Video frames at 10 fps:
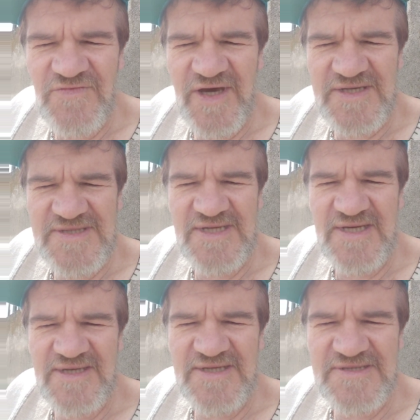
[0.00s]

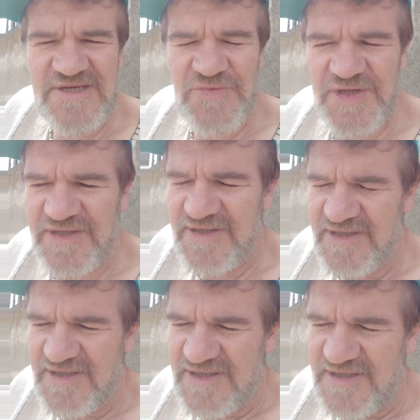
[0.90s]
vaccine that is coming,
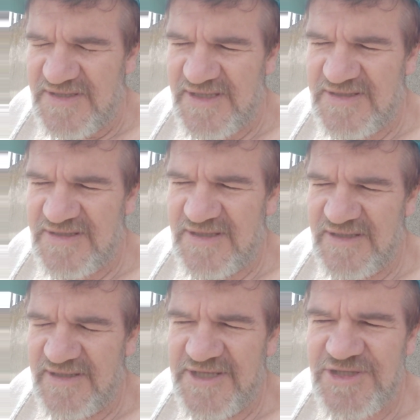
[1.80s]
that
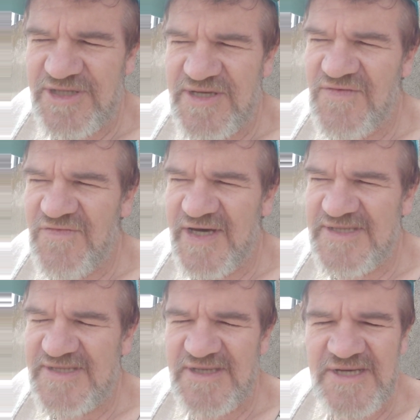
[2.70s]
allegedly
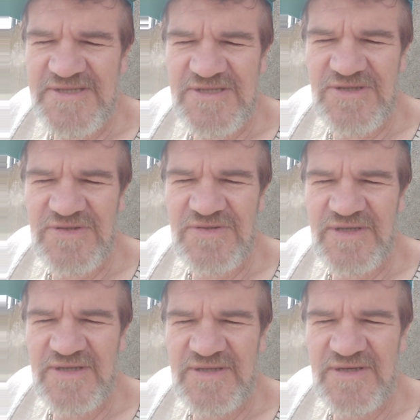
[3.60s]
vaccinates
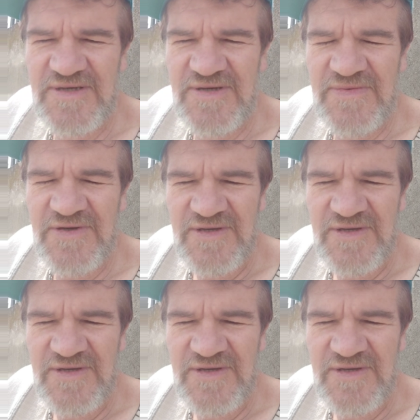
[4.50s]
you,